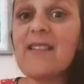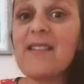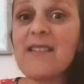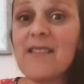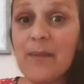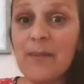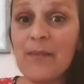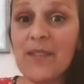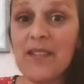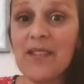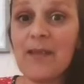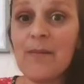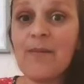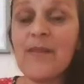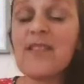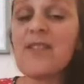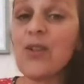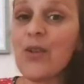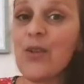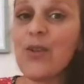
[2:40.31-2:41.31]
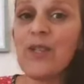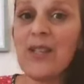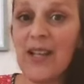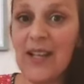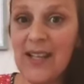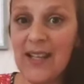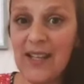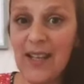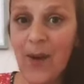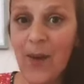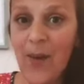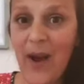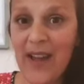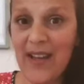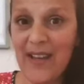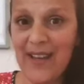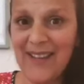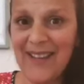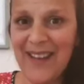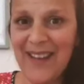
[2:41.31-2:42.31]
symptoms to Kundalini
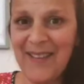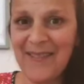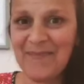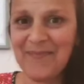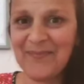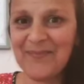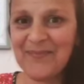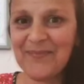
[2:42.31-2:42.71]
awakening.